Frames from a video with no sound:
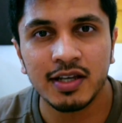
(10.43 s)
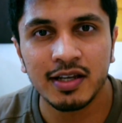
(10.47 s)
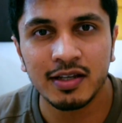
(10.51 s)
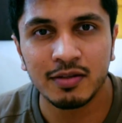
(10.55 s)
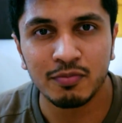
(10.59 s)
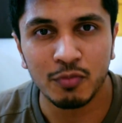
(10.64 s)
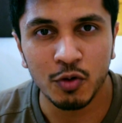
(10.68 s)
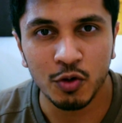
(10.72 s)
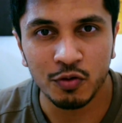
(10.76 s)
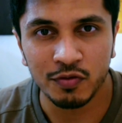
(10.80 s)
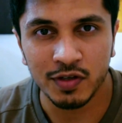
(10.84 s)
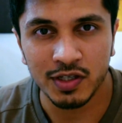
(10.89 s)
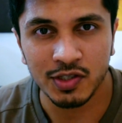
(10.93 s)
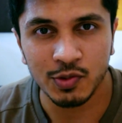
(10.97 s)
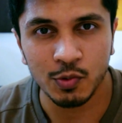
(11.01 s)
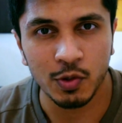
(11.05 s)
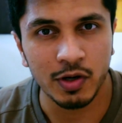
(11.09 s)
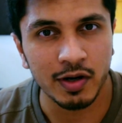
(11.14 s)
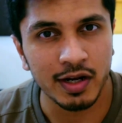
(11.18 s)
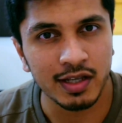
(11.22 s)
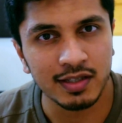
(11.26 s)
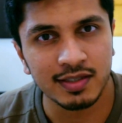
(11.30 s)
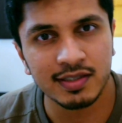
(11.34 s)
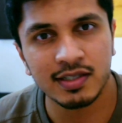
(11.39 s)
Kid movies
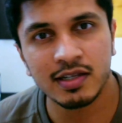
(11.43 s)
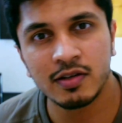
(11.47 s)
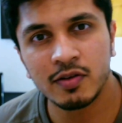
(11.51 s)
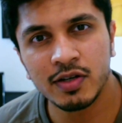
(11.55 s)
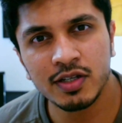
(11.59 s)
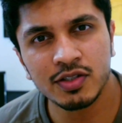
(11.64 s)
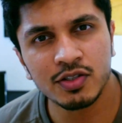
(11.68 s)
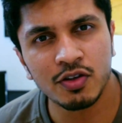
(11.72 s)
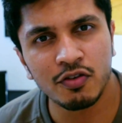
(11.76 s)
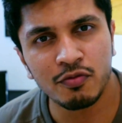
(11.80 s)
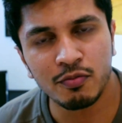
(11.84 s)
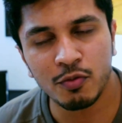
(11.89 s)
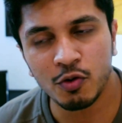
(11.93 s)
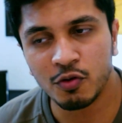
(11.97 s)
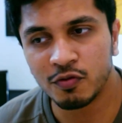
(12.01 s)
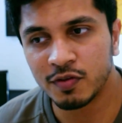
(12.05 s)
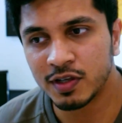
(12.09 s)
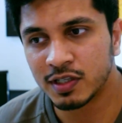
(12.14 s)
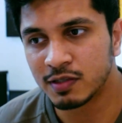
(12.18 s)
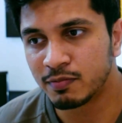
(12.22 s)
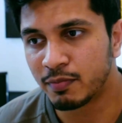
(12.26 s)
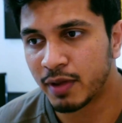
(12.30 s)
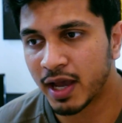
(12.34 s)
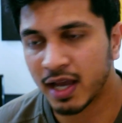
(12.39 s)
were a series of
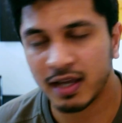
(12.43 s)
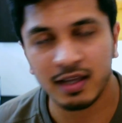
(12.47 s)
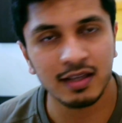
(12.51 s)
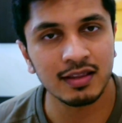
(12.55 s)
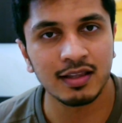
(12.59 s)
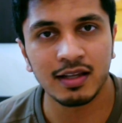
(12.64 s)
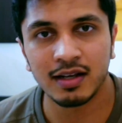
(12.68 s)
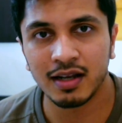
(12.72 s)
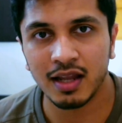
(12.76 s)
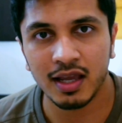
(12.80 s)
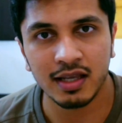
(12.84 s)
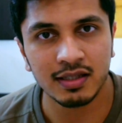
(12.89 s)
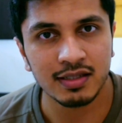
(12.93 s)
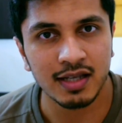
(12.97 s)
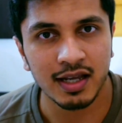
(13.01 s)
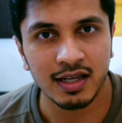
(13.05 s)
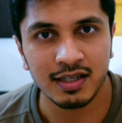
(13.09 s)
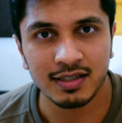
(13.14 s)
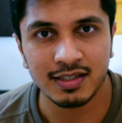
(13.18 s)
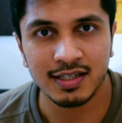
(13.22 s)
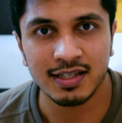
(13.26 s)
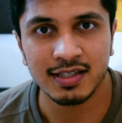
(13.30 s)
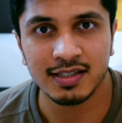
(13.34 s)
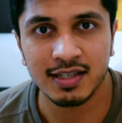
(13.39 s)
movies back in the late
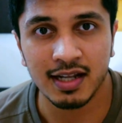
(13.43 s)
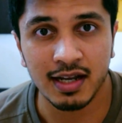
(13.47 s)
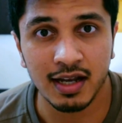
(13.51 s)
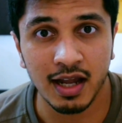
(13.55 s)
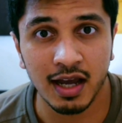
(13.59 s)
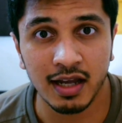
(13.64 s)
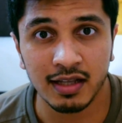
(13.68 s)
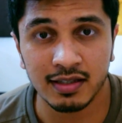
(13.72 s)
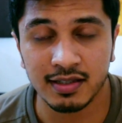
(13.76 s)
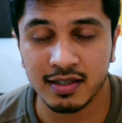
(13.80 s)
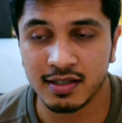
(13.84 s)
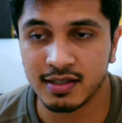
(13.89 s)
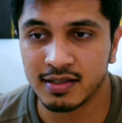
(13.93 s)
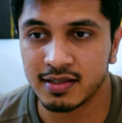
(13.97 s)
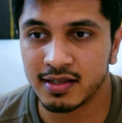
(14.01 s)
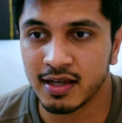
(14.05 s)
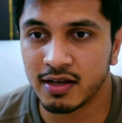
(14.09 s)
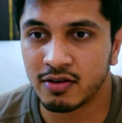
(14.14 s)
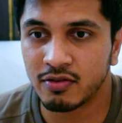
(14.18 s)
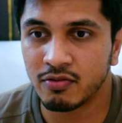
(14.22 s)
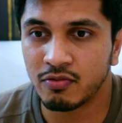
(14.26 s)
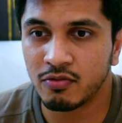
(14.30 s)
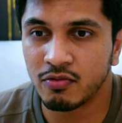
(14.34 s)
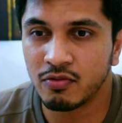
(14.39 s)
80s and 90s
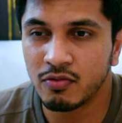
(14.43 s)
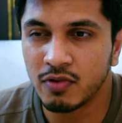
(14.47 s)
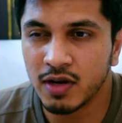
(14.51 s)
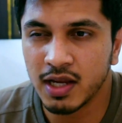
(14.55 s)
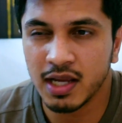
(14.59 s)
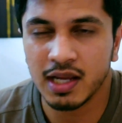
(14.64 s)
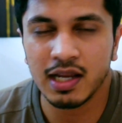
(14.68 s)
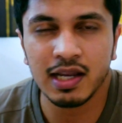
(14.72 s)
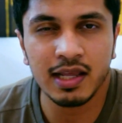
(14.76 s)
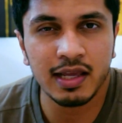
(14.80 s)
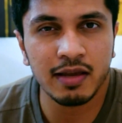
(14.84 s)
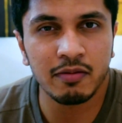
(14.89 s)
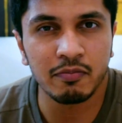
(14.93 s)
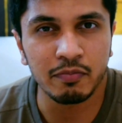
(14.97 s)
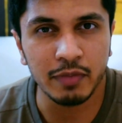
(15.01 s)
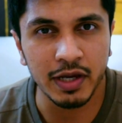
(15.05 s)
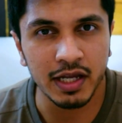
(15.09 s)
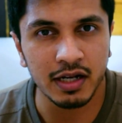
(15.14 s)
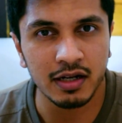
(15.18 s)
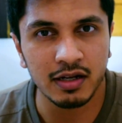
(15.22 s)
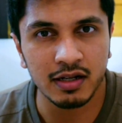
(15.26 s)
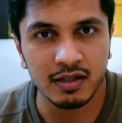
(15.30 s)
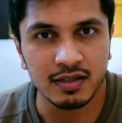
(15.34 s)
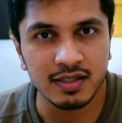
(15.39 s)
that really
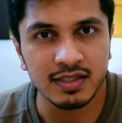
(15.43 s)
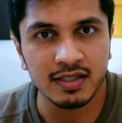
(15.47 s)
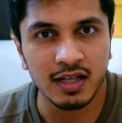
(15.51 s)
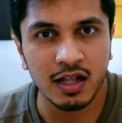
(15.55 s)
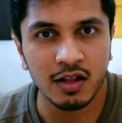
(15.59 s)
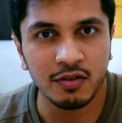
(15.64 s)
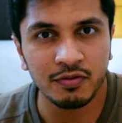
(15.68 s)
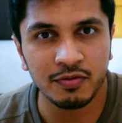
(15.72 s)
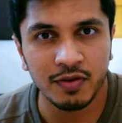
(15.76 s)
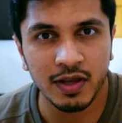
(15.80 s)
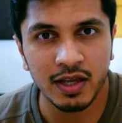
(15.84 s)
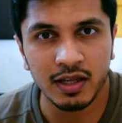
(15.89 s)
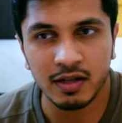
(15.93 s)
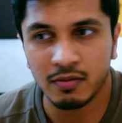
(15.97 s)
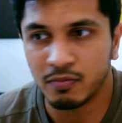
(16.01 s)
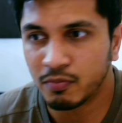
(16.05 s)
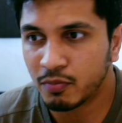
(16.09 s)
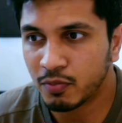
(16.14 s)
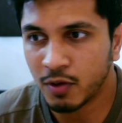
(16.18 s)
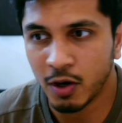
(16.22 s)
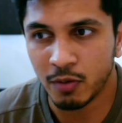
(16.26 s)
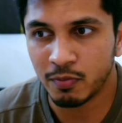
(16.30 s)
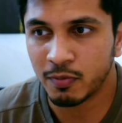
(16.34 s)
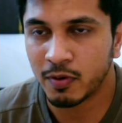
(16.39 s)
embedded itself in
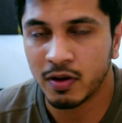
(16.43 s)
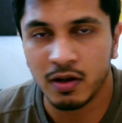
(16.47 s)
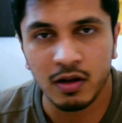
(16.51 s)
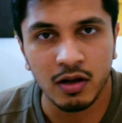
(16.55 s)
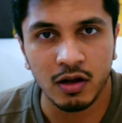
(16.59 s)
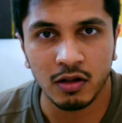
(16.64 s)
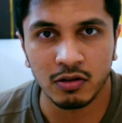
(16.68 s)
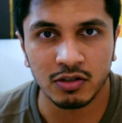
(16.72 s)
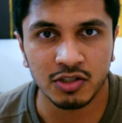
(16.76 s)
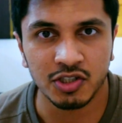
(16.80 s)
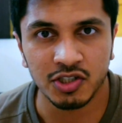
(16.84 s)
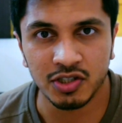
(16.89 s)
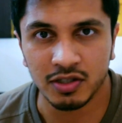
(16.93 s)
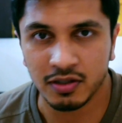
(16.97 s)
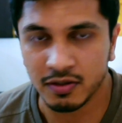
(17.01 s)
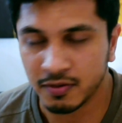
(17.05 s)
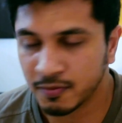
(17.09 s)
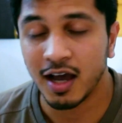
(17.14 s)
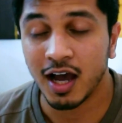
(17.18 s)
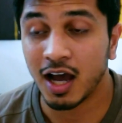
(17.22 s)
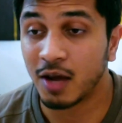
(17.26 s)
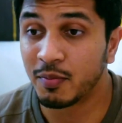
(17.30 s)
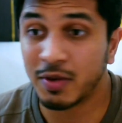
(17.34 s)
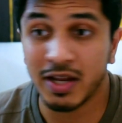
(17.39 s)
pop culture.
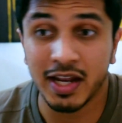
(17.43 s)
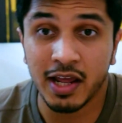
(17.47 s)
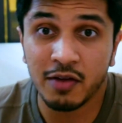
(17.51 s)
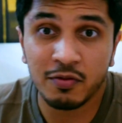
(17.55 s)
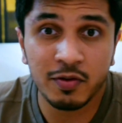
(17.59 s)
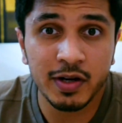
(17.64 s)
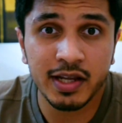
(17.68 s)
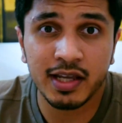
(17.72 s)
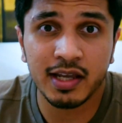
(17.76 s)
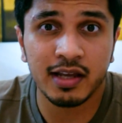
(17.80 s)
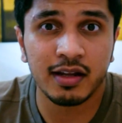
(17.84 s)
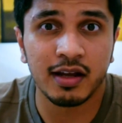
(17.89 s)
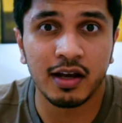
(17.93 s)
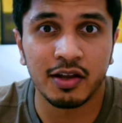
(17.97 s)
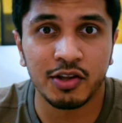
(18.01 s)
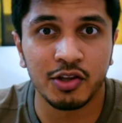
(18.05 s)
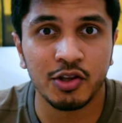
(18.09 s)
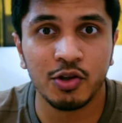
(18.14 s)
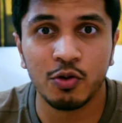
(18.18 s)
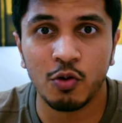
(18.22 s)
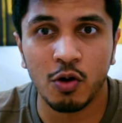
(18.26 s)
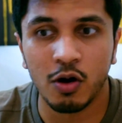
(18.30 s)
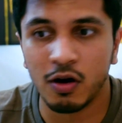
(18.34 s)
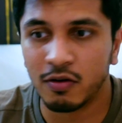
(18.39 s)
I mean, every kid I
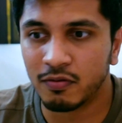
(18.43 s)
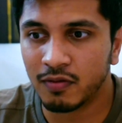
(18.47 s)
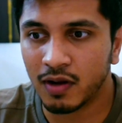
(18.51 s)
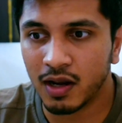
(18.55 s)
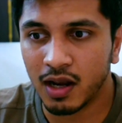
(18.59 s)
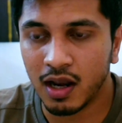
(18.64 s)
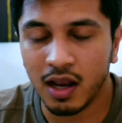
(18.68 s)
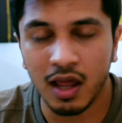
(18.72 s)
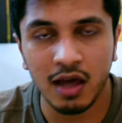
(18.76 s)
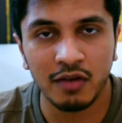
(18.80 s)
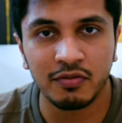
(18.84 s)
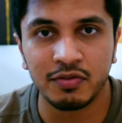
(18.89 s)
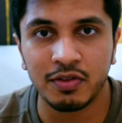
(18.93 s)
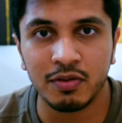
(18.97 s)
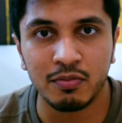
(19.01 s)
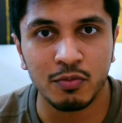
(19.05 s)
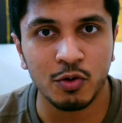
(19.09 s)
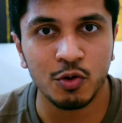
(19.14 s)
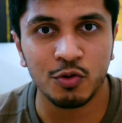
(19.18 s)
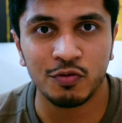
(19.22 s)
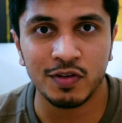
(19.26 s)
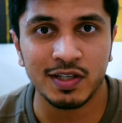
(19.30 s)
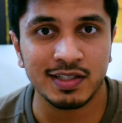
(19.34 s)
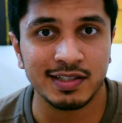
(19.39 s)
knew of loved the
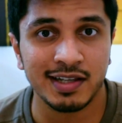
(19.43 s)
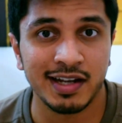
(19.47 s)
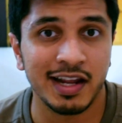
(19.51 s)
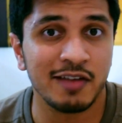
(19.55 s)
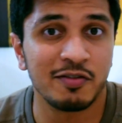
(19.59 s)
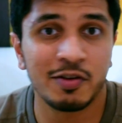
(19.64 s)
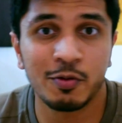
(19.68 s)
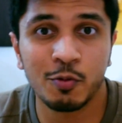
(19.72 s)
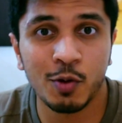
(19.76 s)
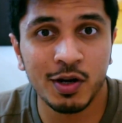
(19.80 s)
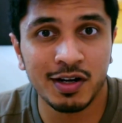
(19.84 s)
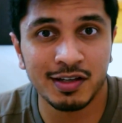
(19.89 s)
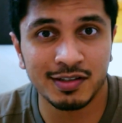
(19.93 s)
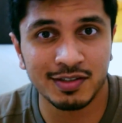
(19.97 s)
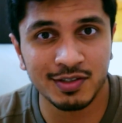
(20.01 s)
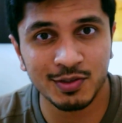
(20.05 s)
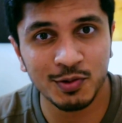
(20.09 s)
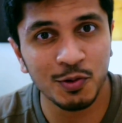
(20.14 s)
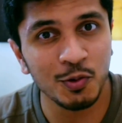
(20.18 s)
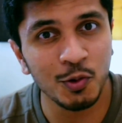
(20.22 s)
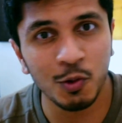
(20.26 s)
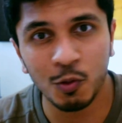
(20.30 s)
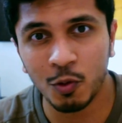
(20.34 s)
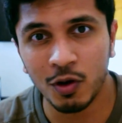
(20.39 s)
movies and everyone at
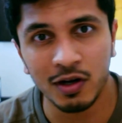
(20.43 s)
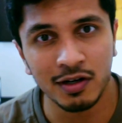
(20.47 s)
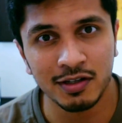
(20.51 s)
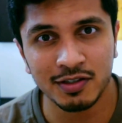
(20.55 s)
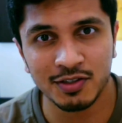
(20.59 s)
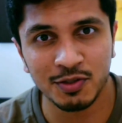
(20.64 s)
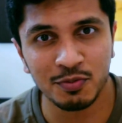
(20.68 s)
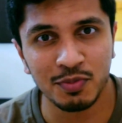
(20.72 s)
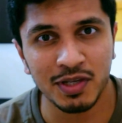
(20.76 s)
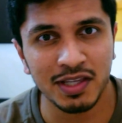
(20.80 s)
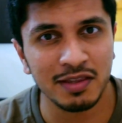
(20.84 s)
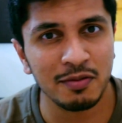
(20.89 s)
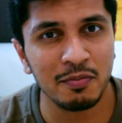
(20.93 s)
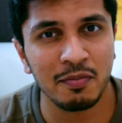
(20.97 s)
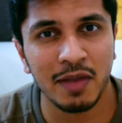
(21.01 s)
school wanted to be the